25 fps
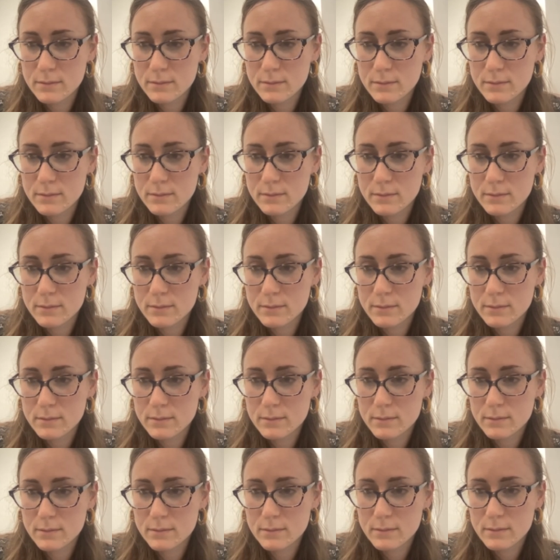on this
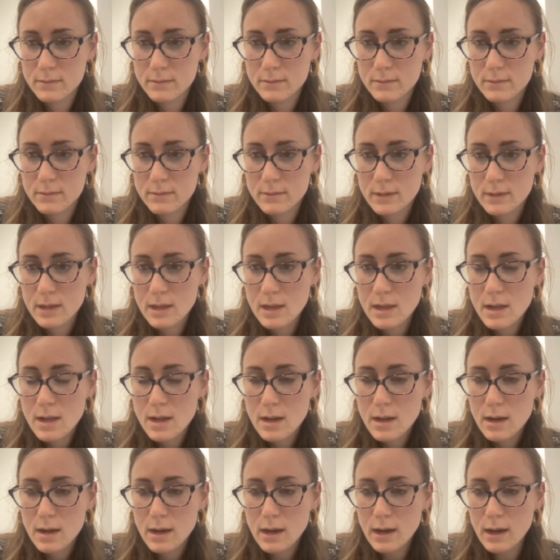topic.
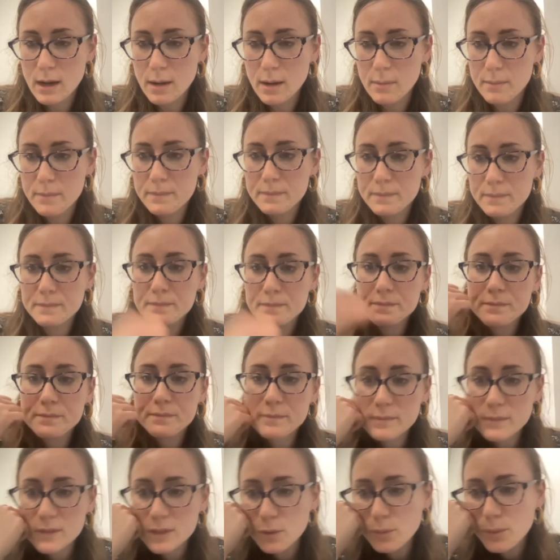Um,
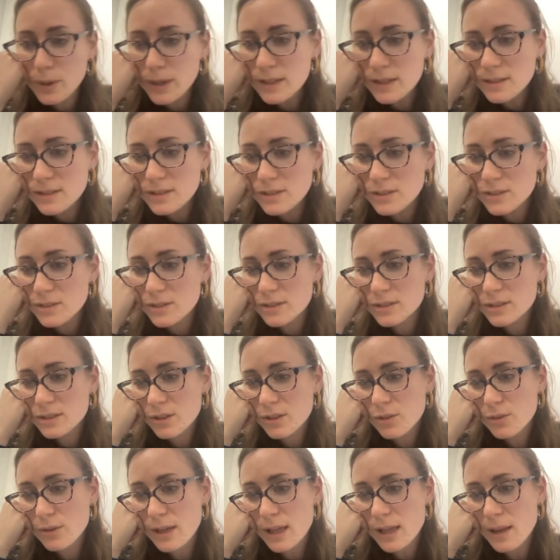so where students
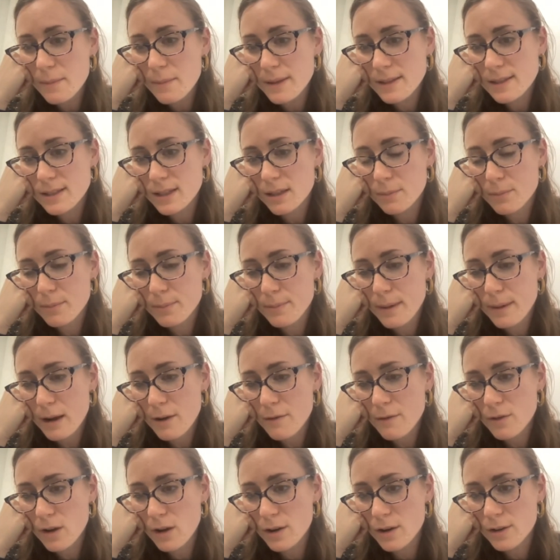create amazing,
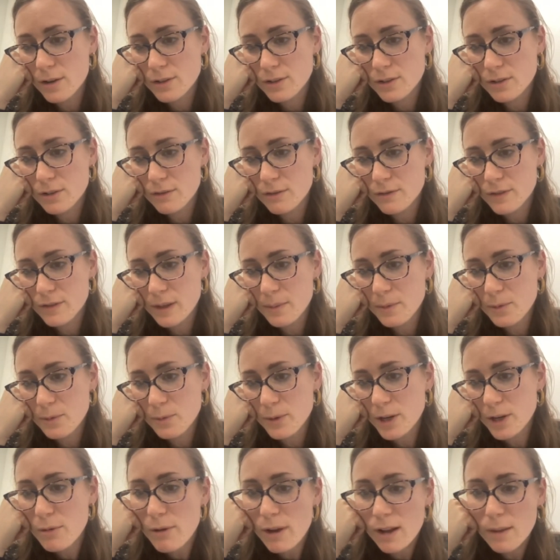powerful art or student films,
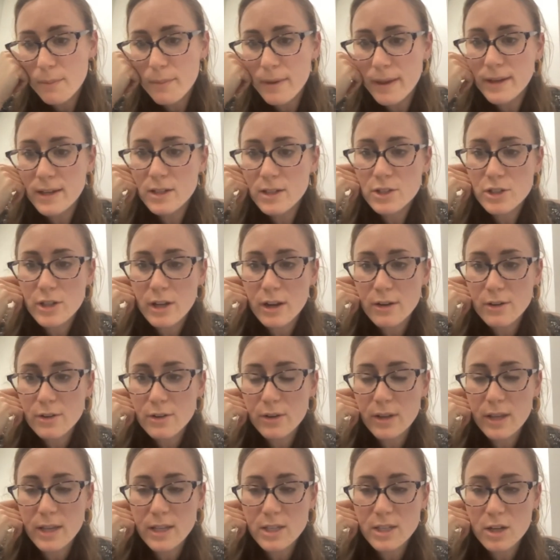where do you recommend it's shared,
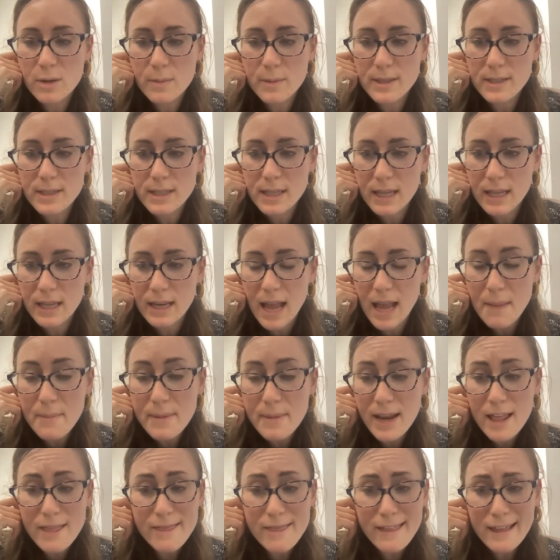showcased, or be seen? I
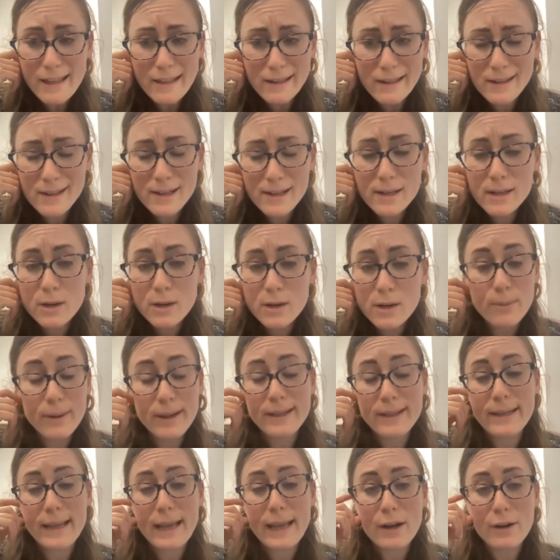mean, I think
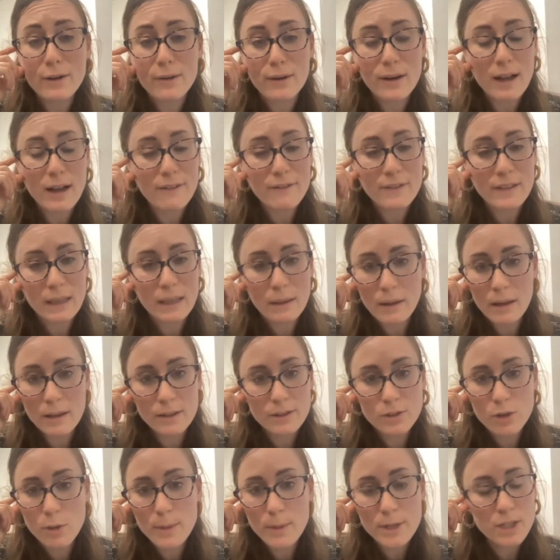right now, I feel like
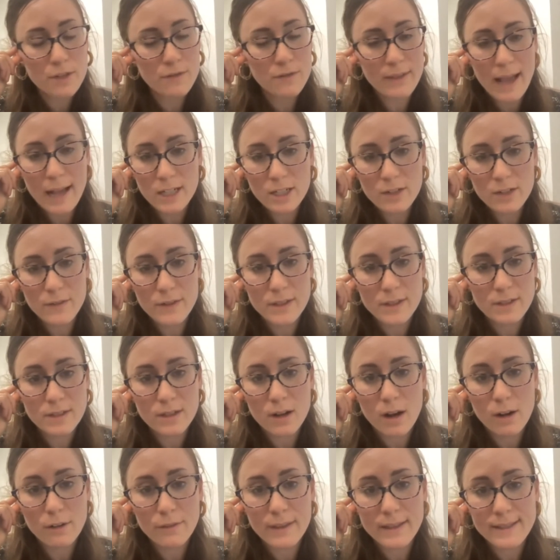so much of the activist
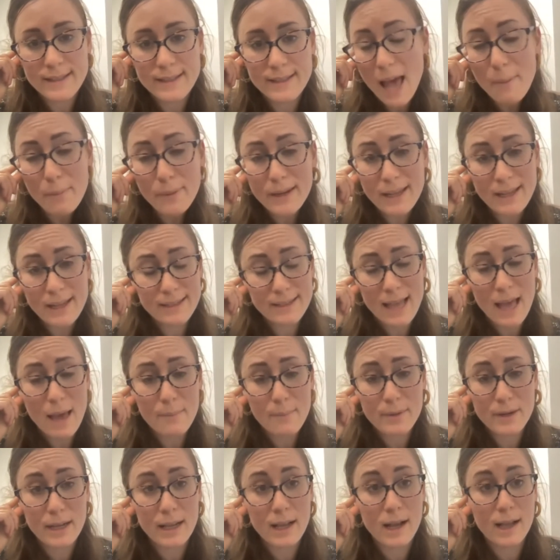art that's happening is
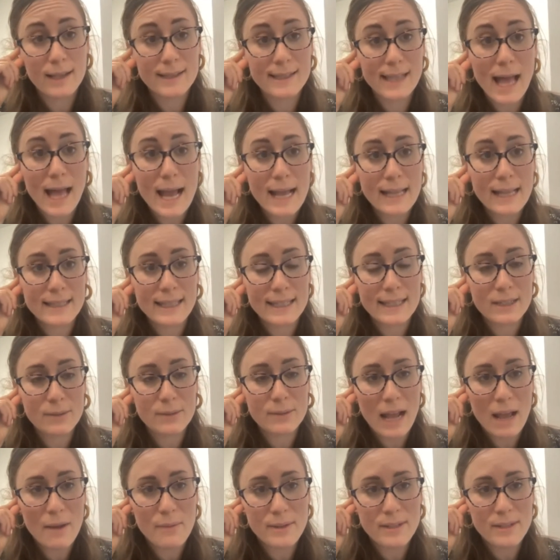happening online. Like
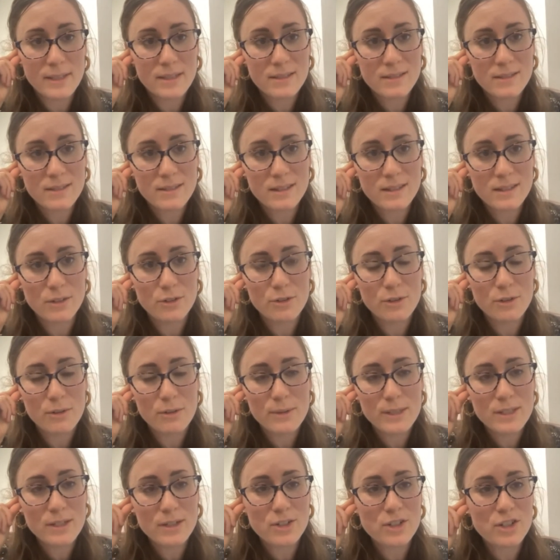when I was, you know, doing
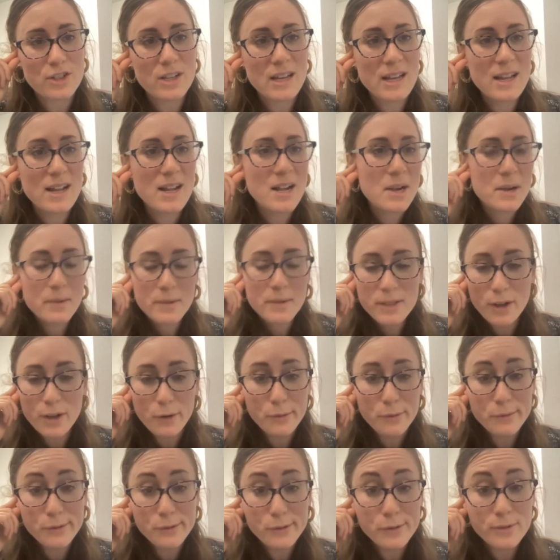research, you
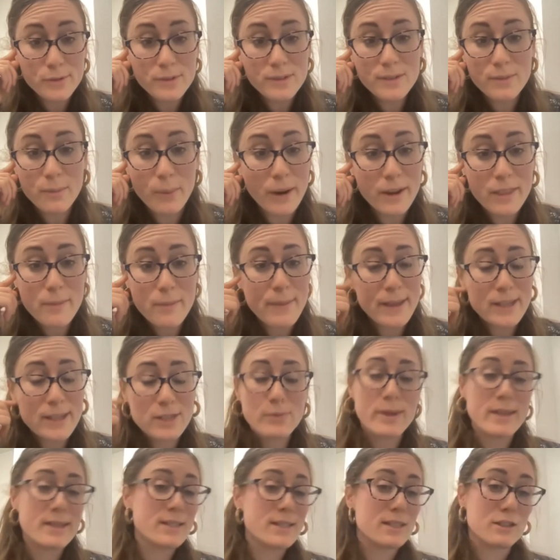know, you, one of the
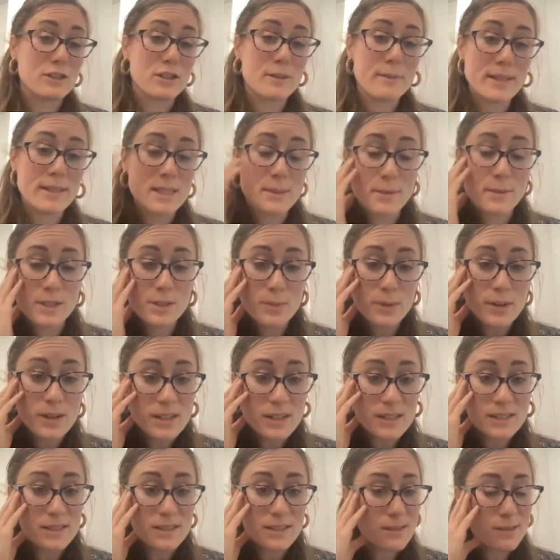best ways to learn about some of this
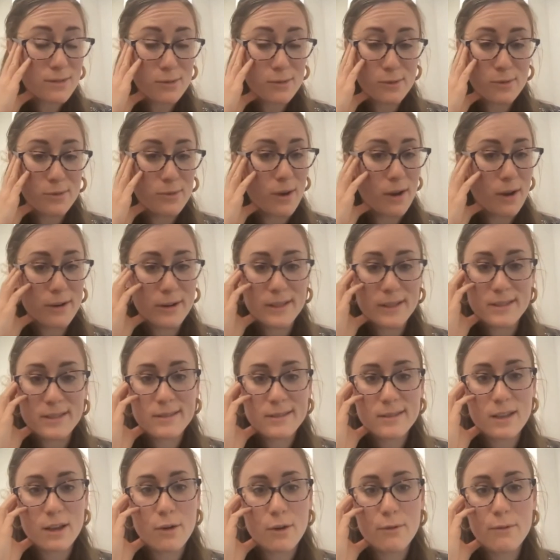work is through artists,
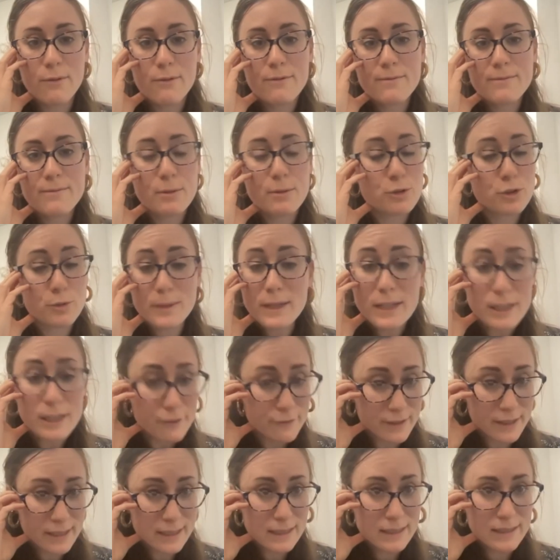you know, social media
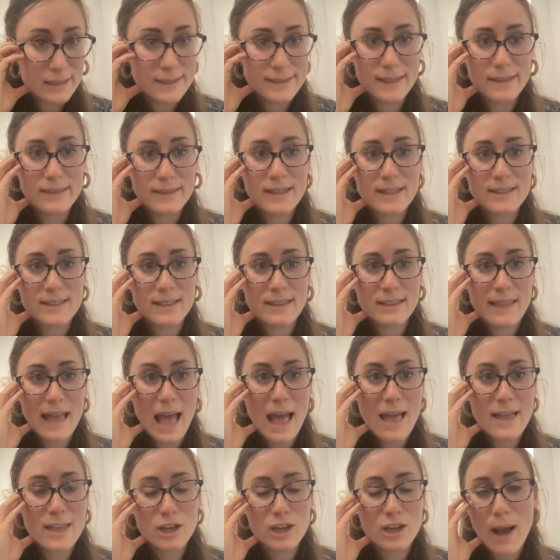feeds and things like
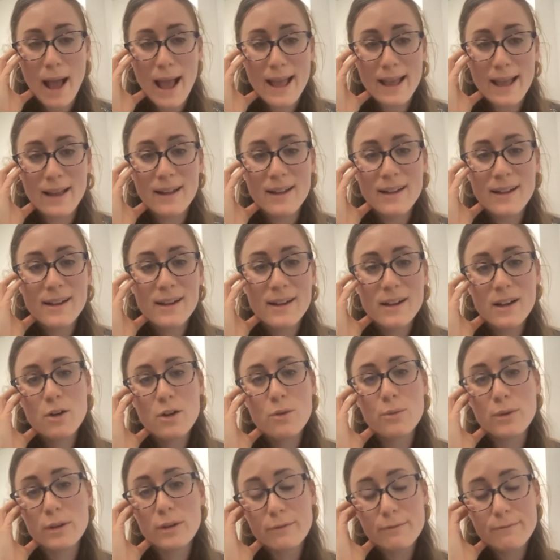that. You know, I
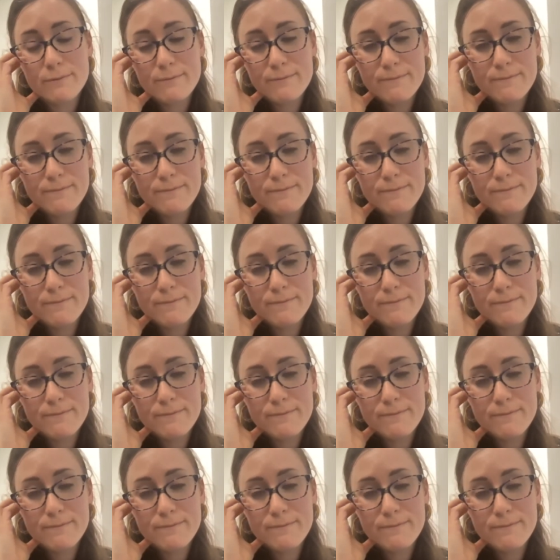would,